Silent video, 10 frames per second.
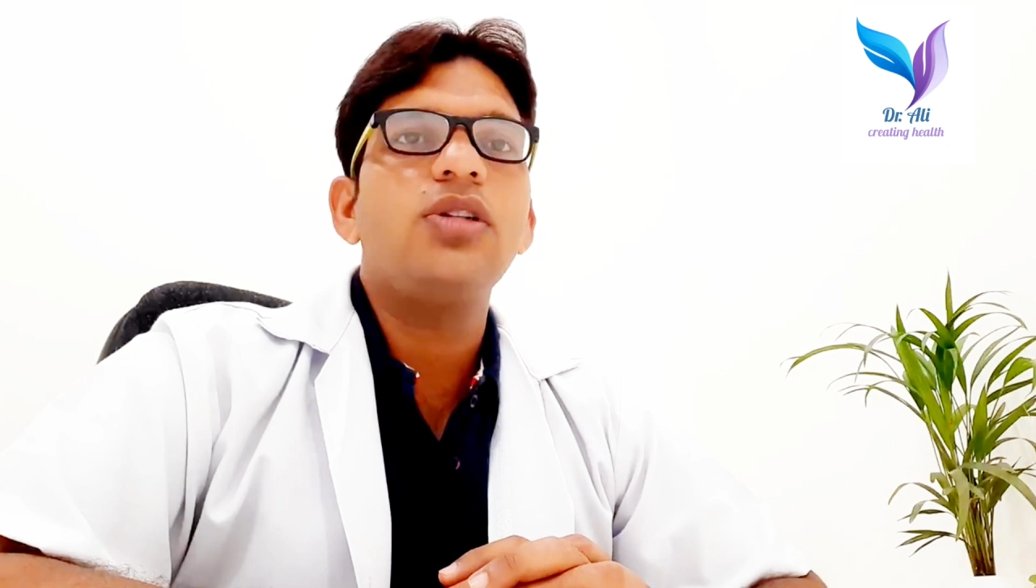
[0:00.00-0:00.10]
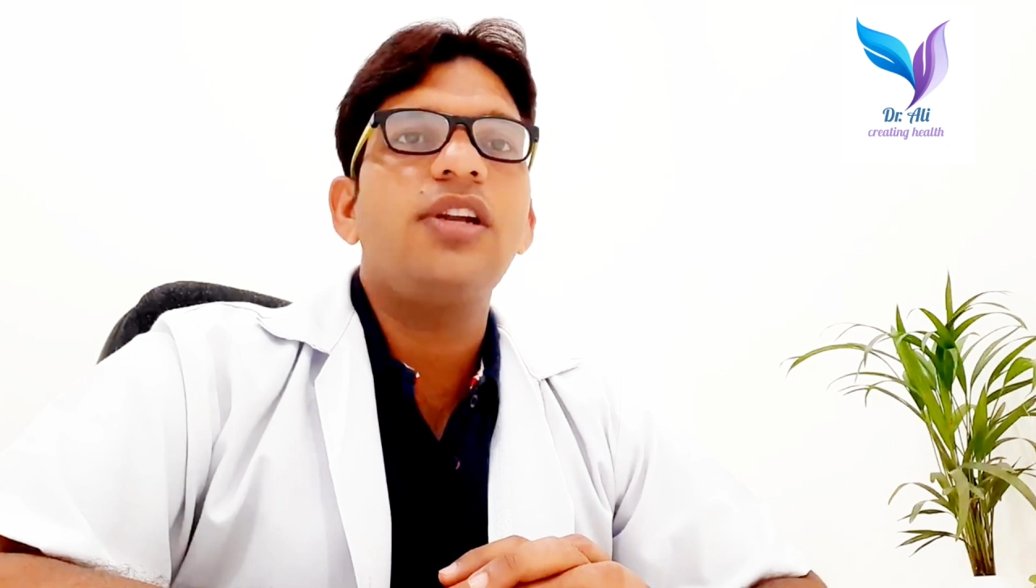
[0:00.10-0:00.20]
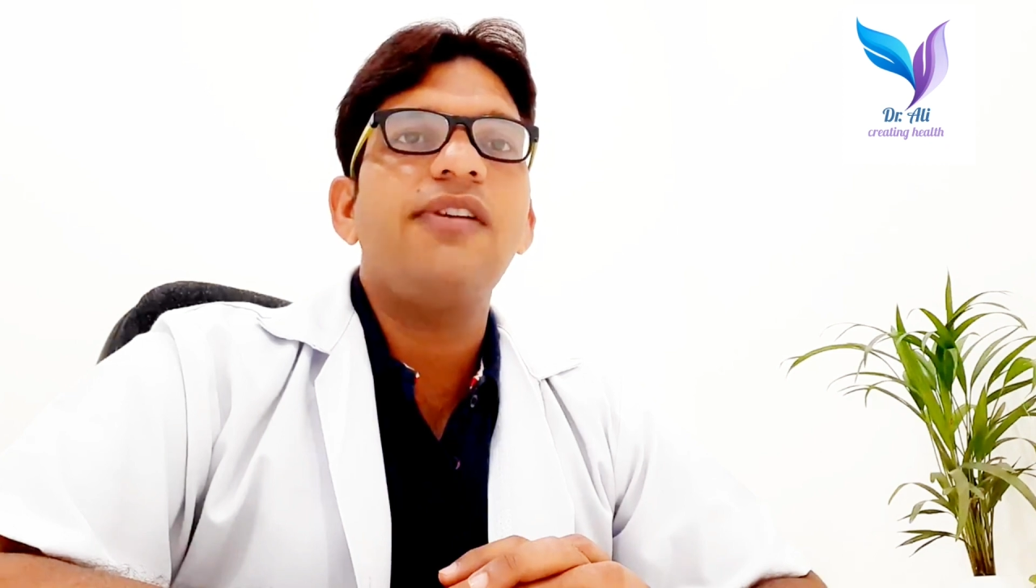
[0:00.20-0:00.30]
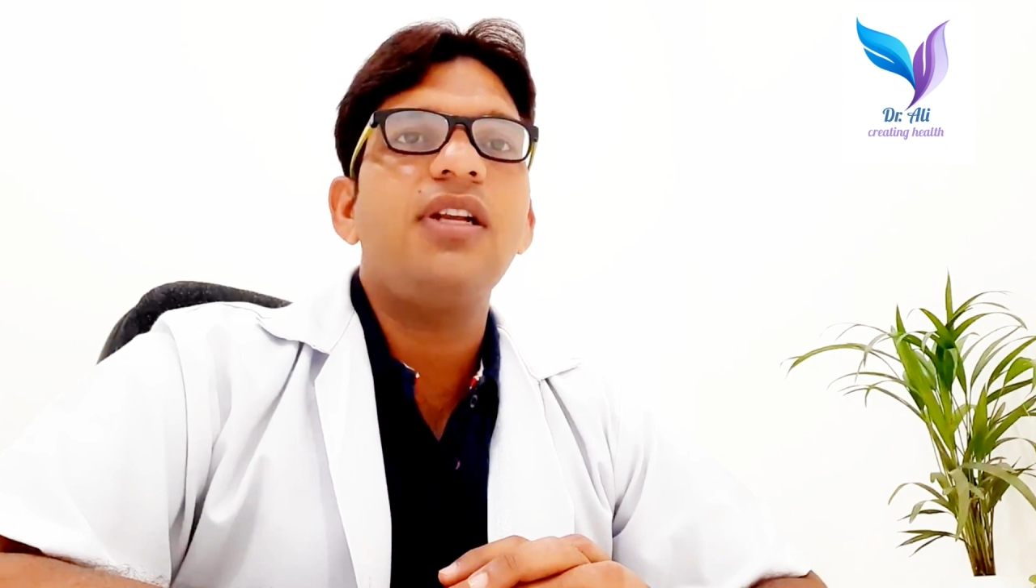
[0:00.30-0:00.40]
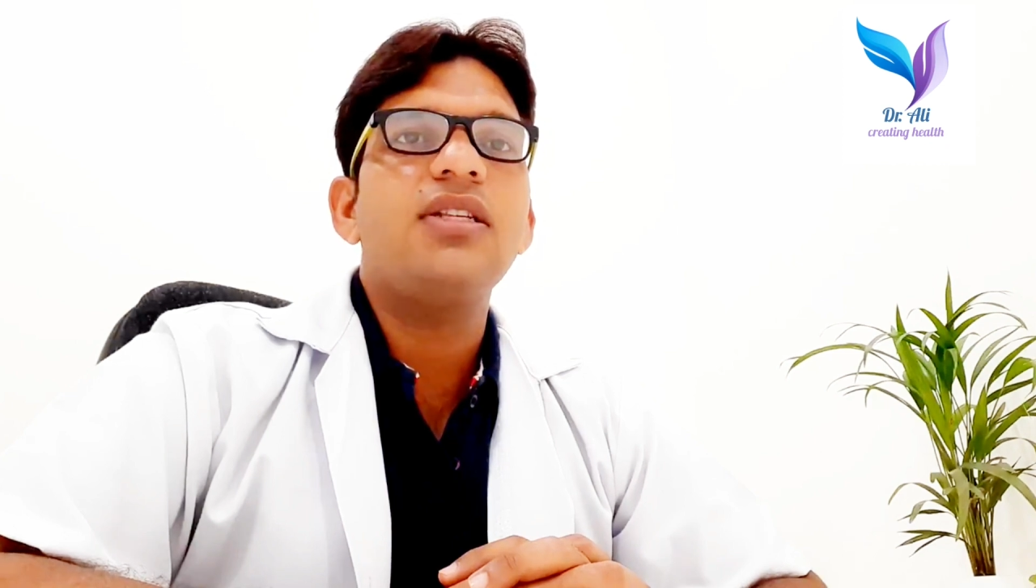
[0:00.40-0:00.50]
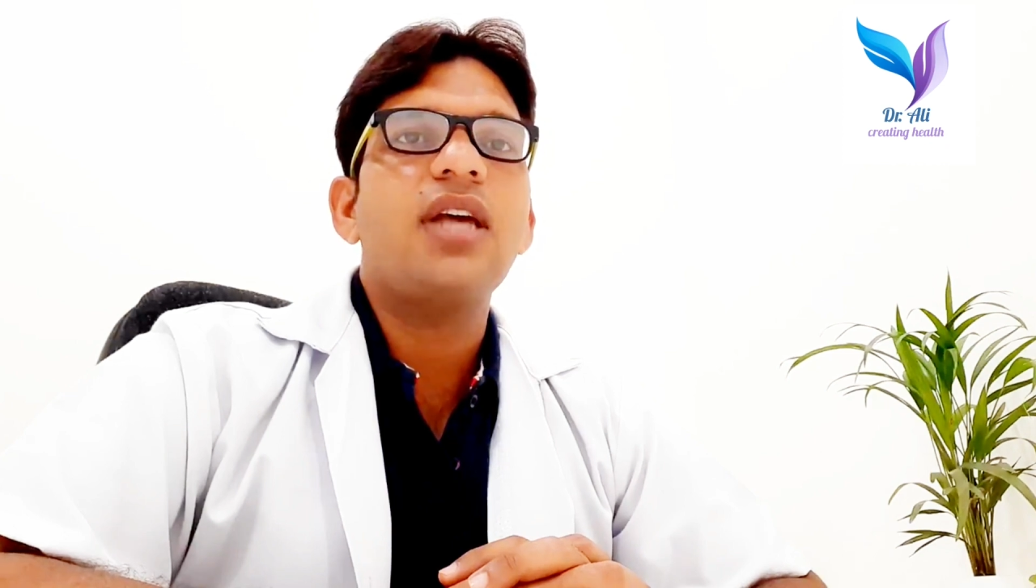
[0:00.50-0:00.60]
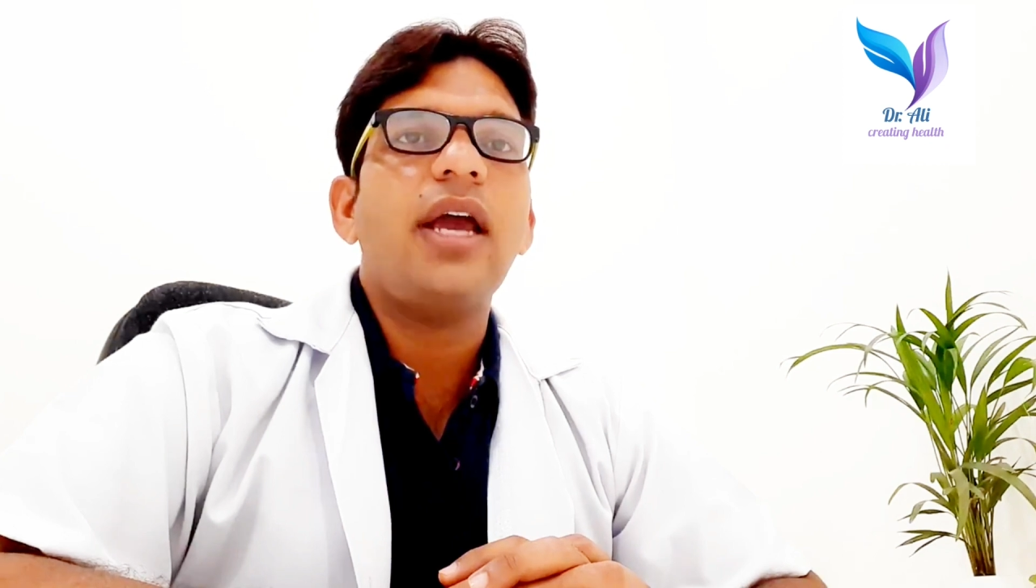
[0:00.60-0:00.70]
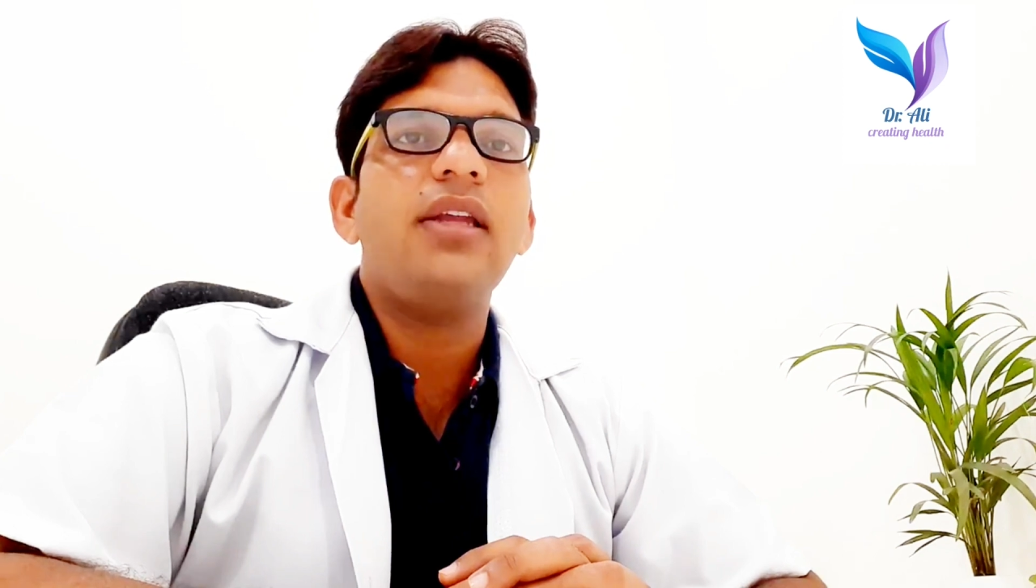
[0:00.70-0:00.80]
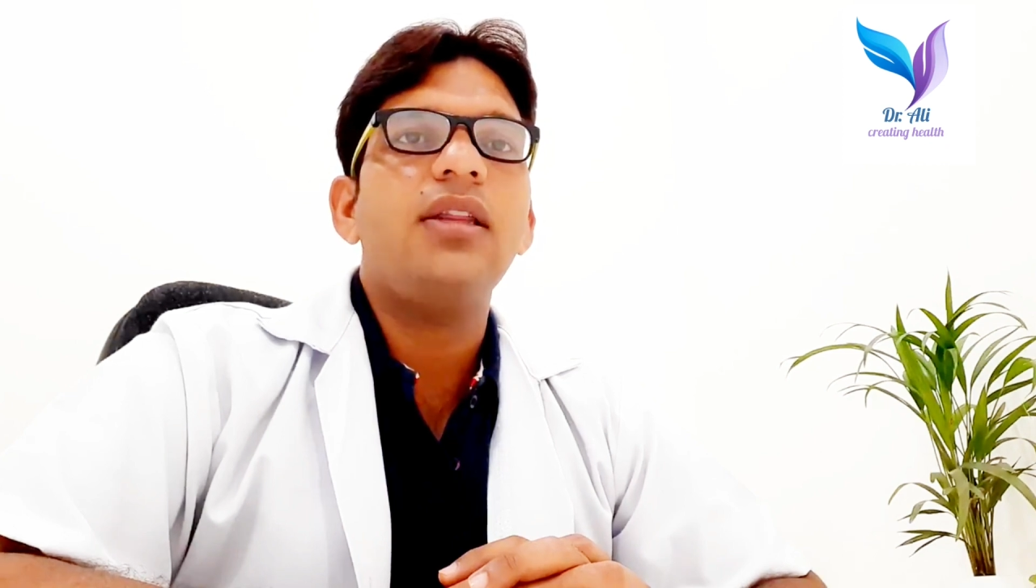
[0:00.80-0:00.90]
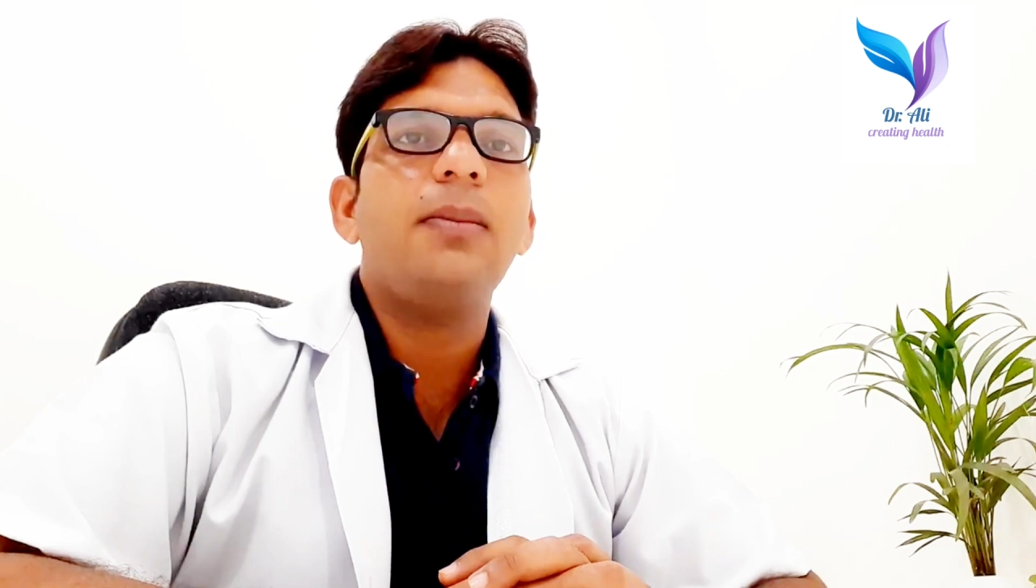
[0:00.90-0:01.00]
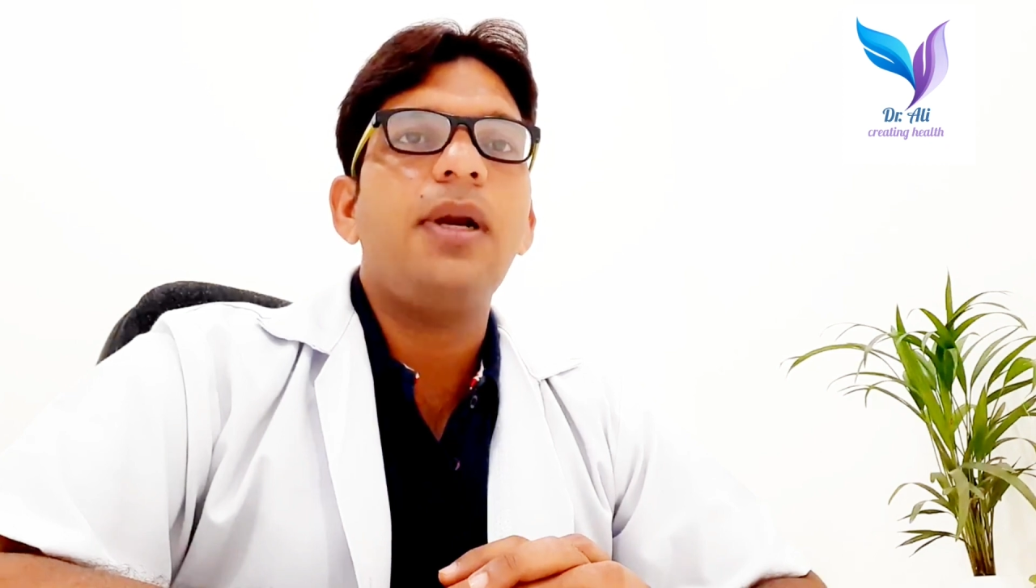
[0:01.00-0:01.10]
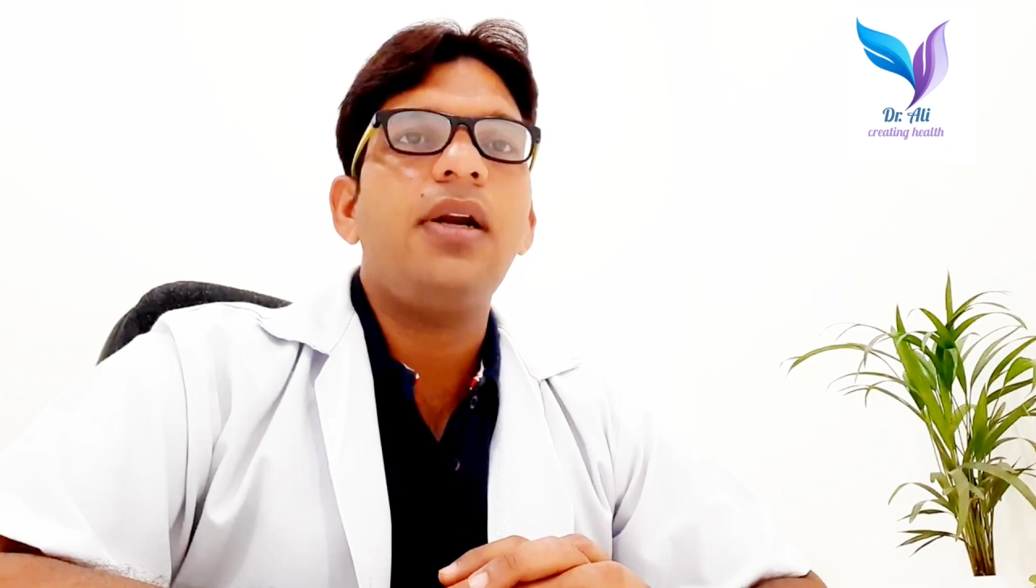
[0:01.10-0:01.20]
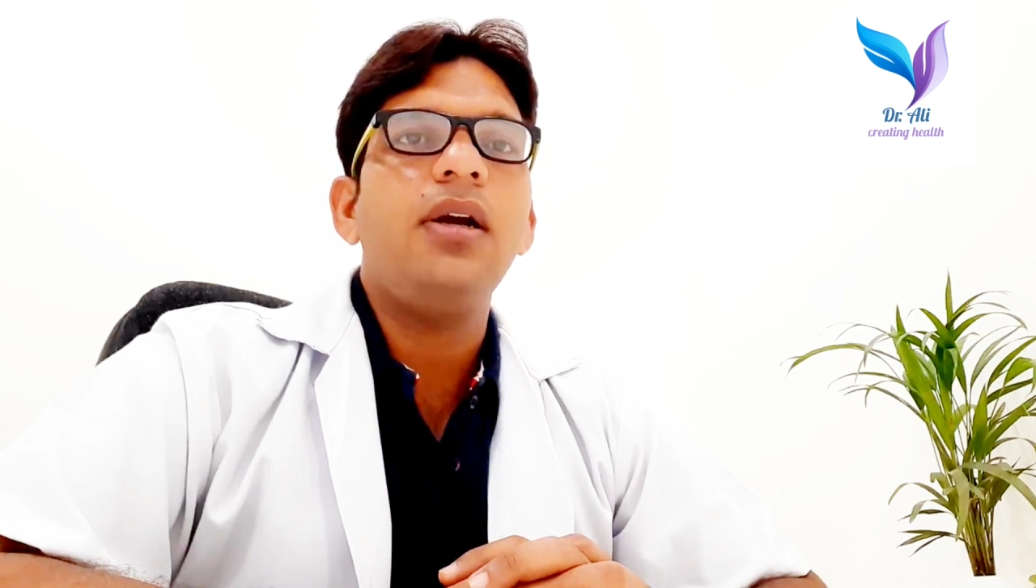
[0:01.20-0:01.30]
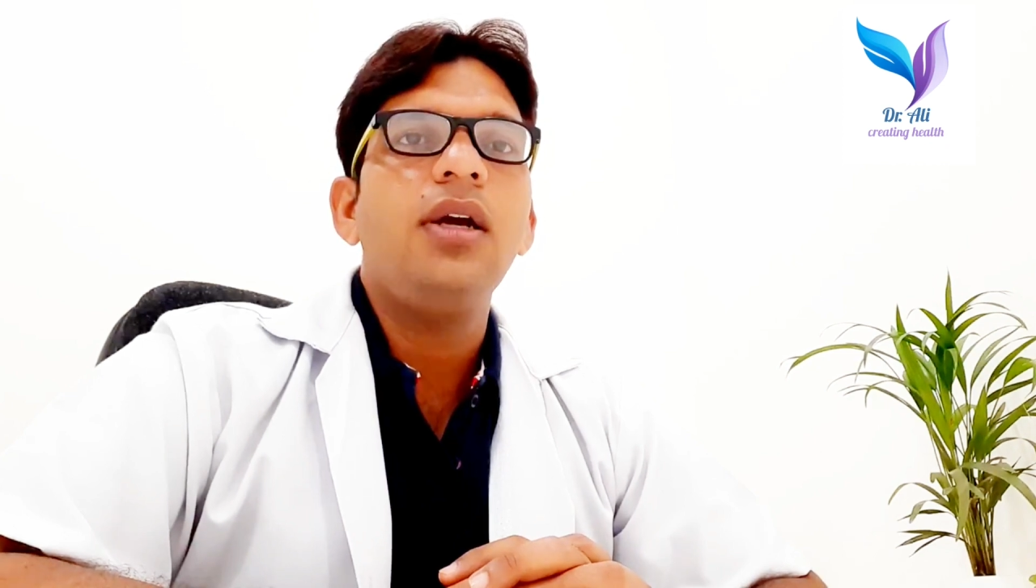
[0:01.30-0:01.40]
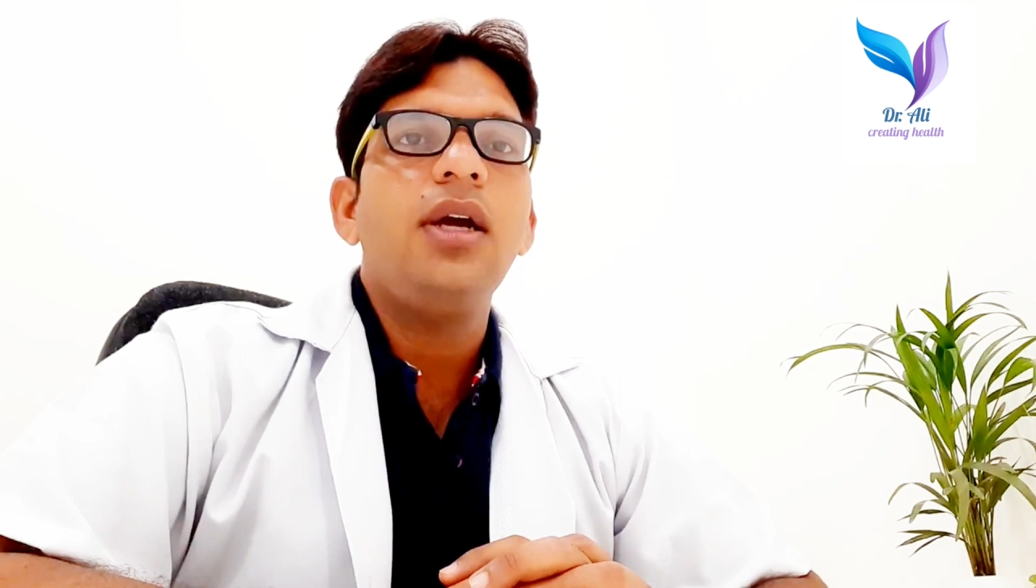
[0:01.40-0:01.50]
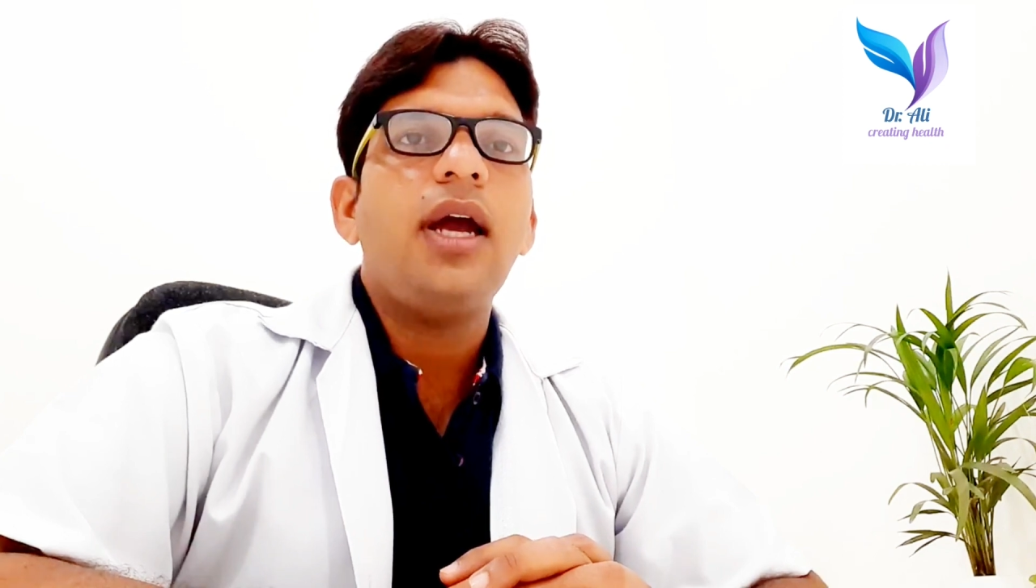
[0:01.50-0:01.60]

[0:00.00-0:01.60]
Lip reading: level is high in the blood,